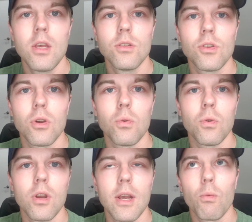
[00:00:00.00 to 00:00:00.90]
So
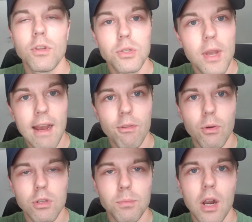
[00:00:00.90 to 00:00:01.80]
once you have the
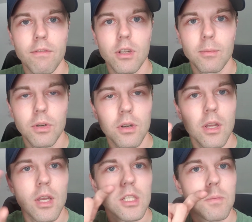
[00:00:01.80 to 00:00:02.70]
gross profit number,
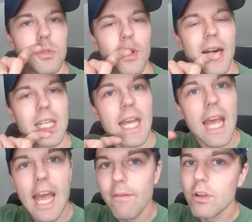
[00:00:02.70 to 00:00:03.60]
subtract
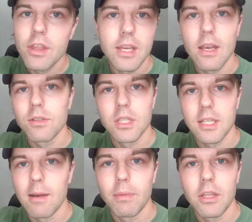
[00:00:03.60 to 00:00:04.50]
everything else in the
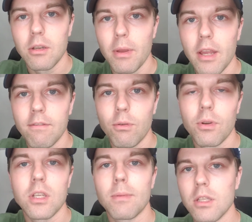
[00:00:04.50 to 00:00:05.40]
company that you're paying for
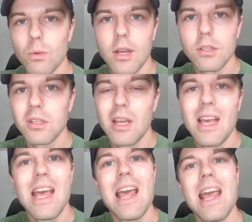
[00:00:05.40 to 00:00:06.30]
expense-wise,
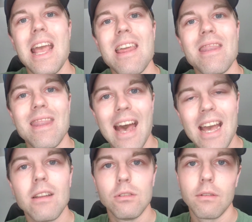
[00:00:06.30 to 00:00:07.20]
and
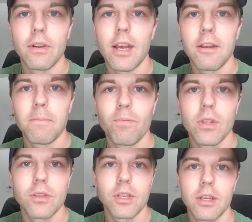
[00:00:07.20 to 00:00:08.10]
that is overhead.
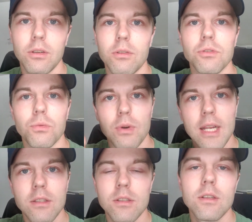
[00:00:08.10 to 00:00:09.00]
So that includes
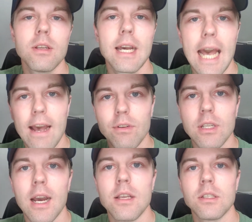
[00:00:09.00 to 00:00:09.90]
rent,
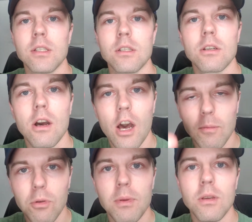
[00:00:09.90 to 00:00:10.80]
advertising,
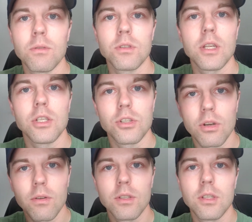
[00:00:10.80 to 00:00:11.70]
automobiles,
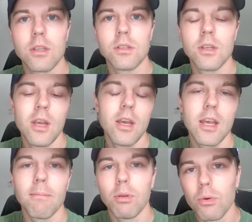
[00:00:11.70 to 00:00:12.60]
insurances,
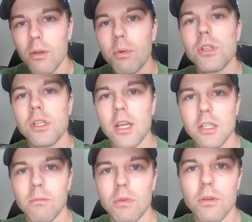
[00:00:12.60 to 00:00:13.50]
employee
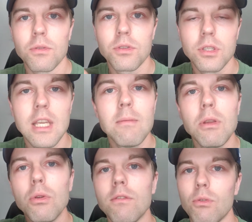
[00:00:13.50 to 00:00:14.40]
appreciation meals, team
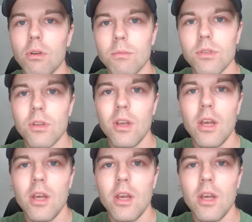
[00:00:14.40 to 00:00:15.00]
uniforms,